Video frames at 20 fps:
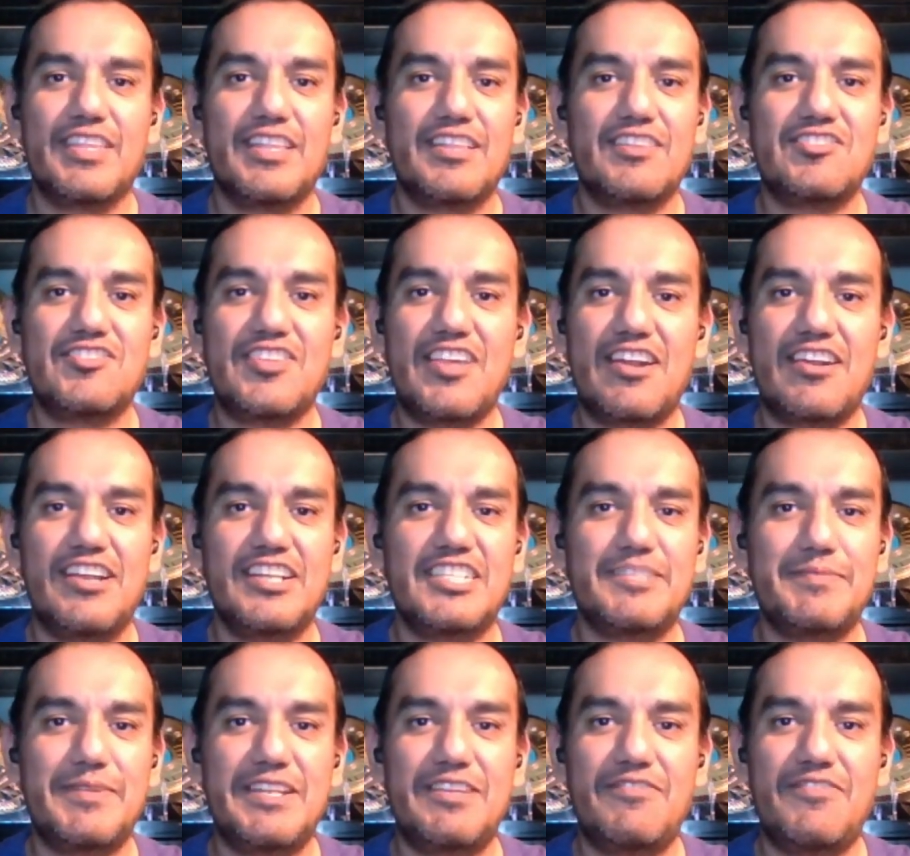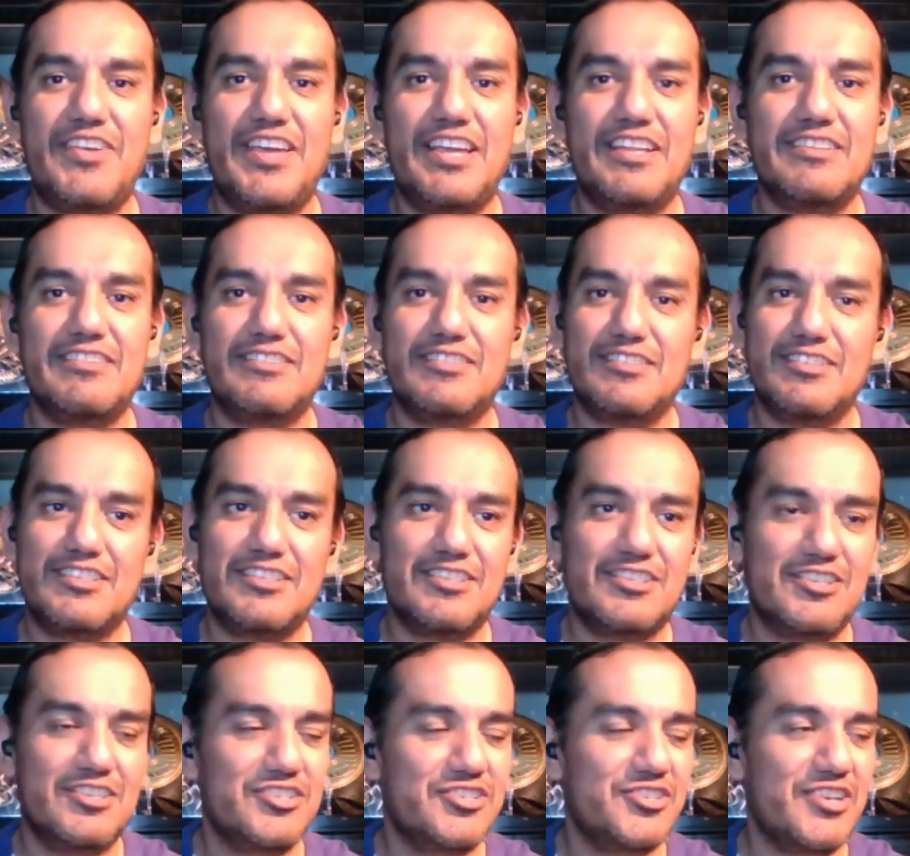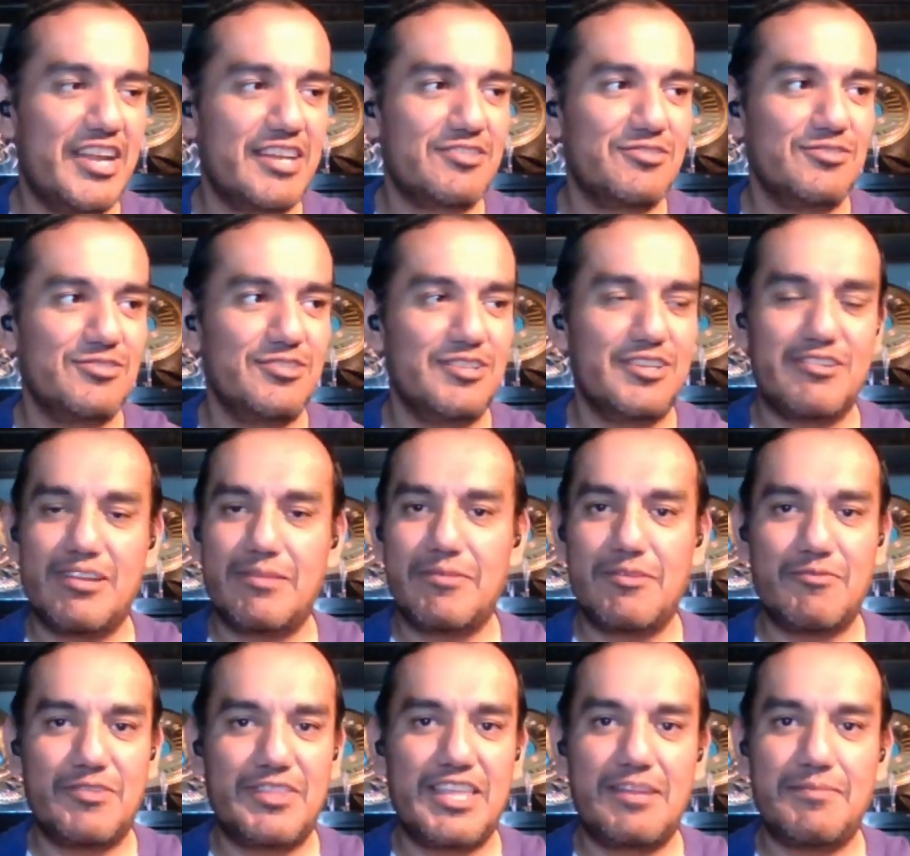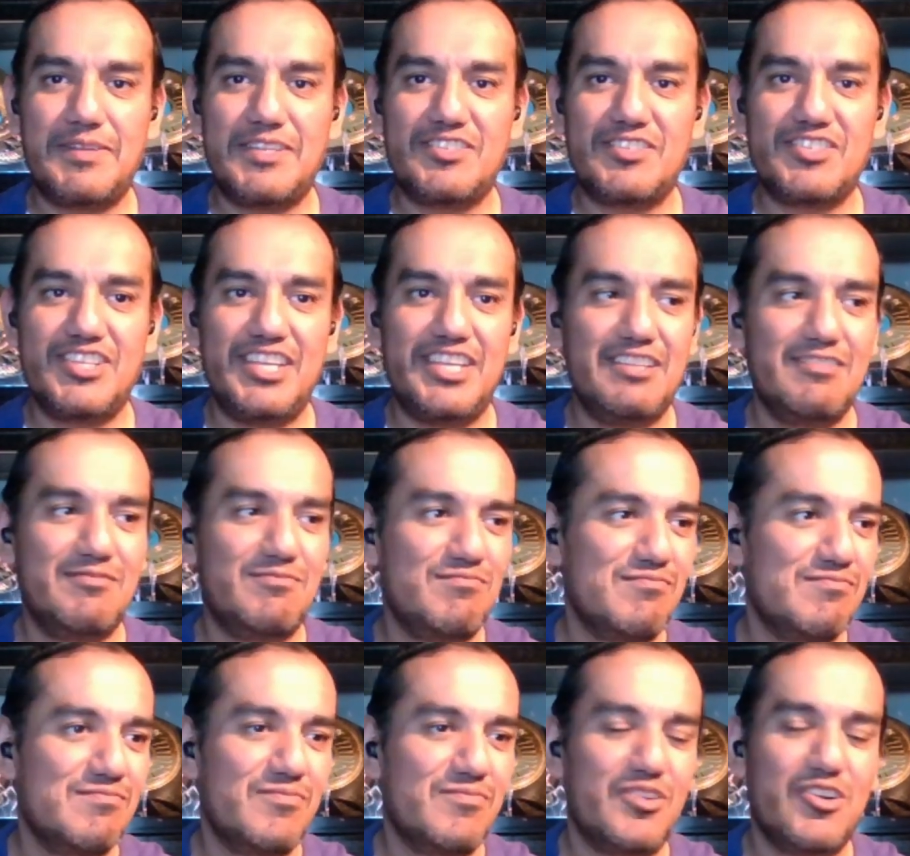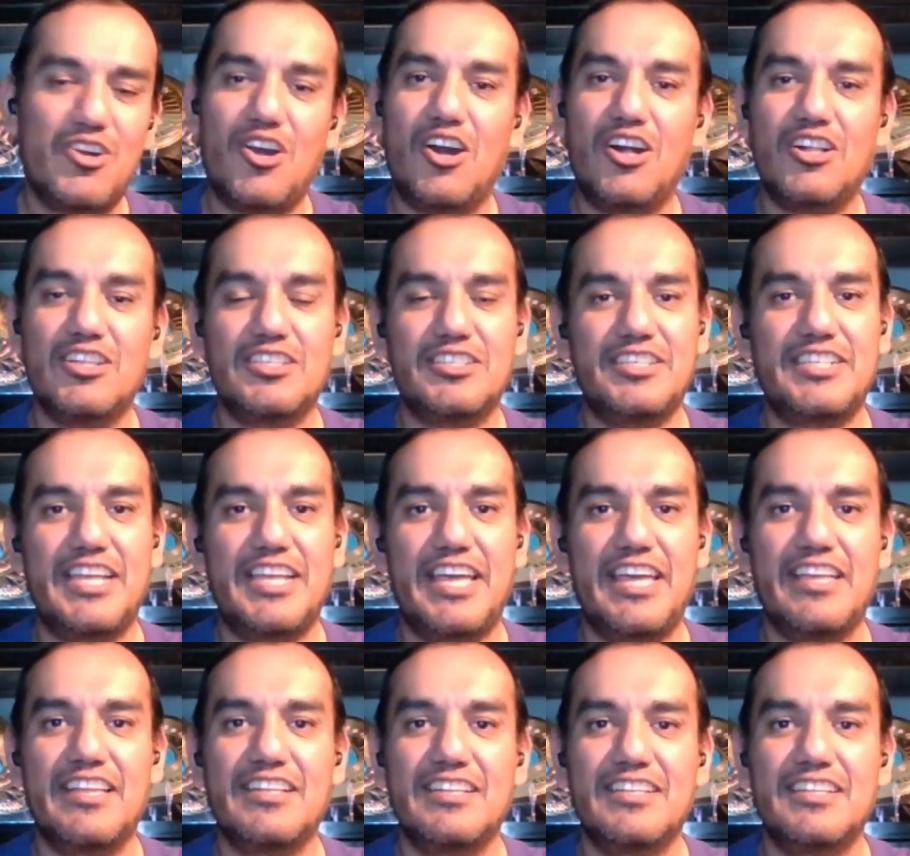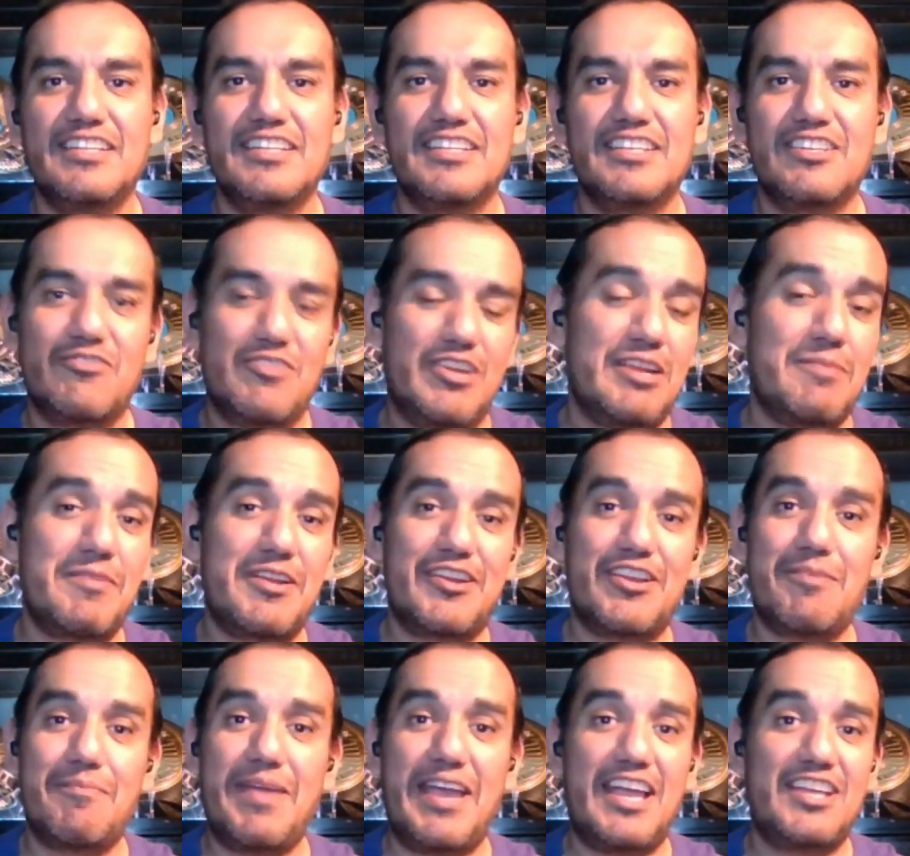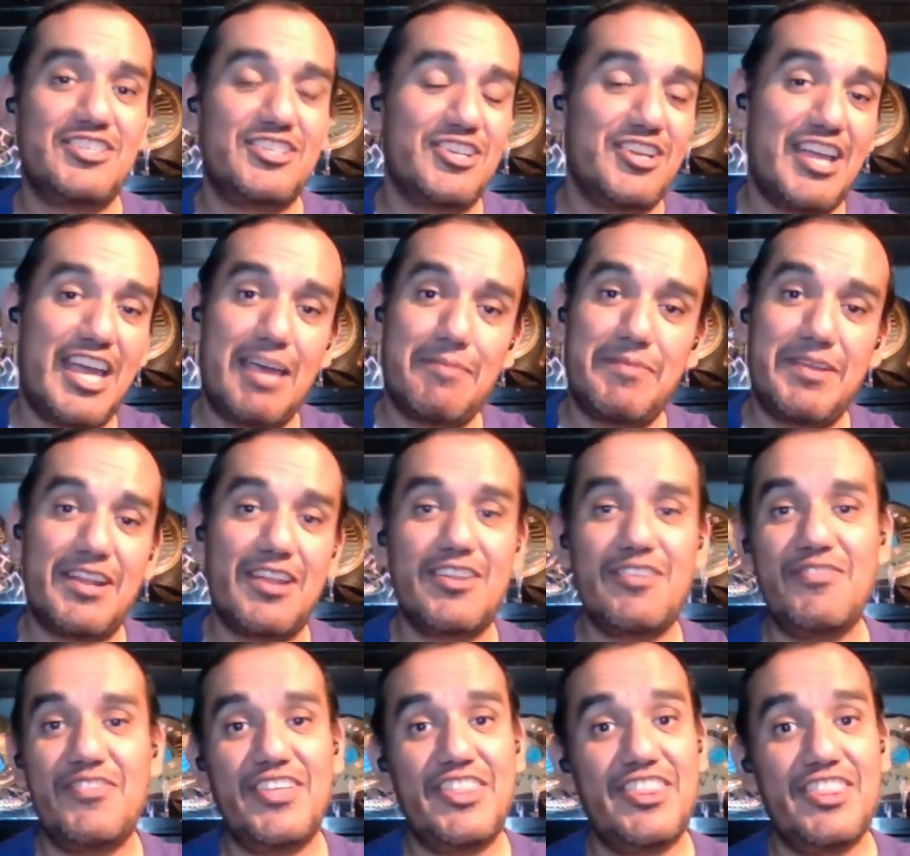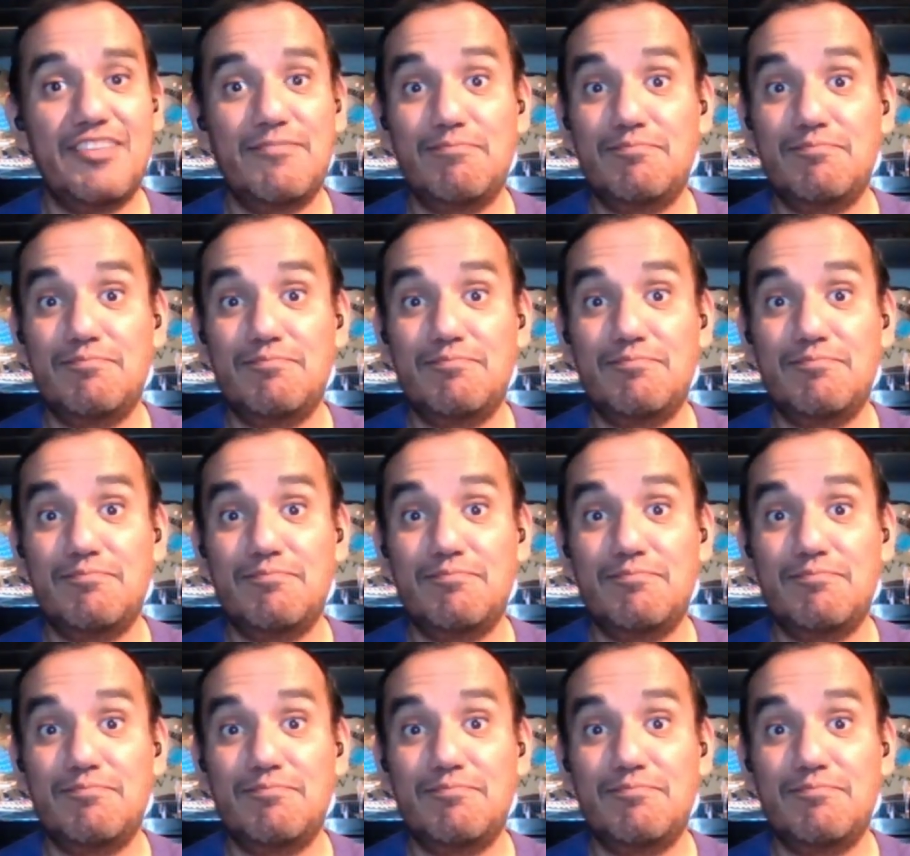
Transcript: Saturday Night's Main Event, contractual agreement with NBC, call it a day. Great American Bash could have happened on the 5th.